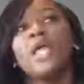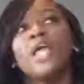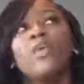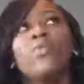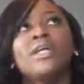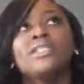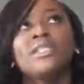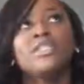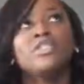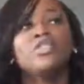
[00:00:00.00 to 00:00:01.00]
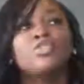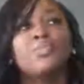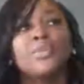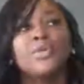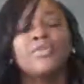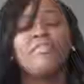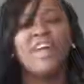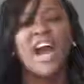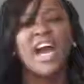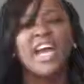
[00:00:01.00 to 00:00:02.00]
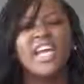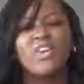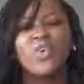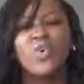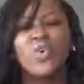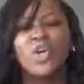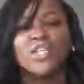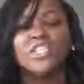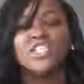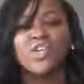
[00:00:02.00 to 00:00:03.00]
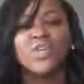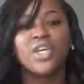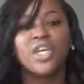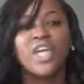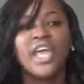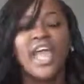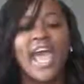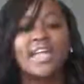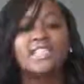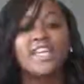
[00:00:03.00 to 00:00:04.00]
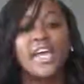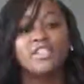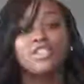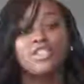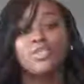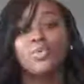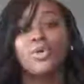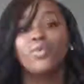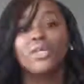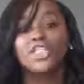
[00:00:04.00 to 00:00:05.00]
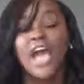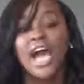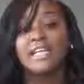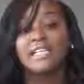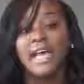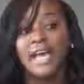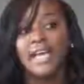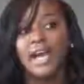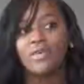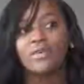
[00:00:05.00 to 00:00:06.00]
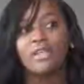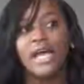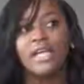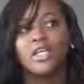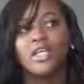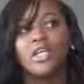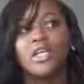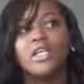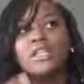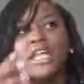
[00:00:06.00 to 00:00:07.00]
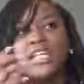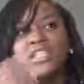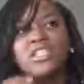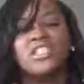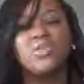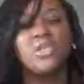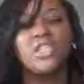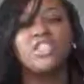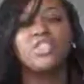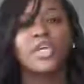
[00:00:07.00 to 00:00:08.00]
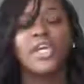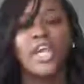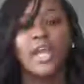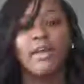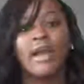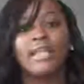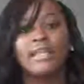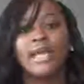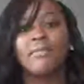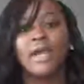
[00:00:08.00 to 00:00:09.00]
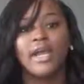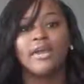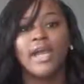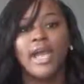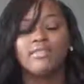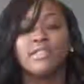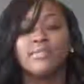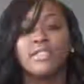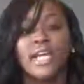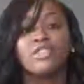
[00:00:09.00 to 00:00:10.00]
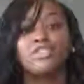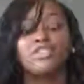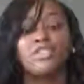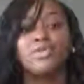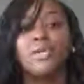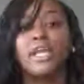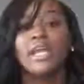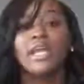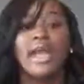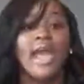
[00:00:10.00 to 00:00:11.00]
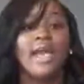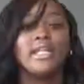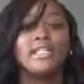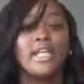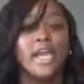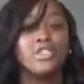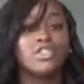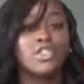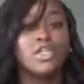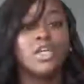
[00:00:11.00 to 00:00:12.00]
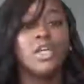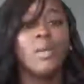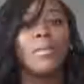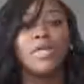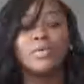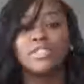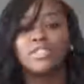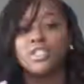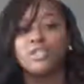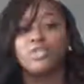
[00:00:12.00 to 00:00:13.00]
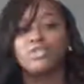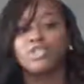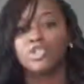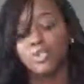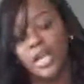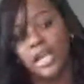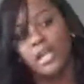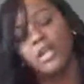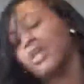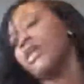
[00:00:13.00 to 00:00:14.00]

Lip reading: It wasn't super fine or silky. It had texture to it, which I like. I don't like silky straight hair. I like my hair to have some texture to it, and it had texture, but it was still straight.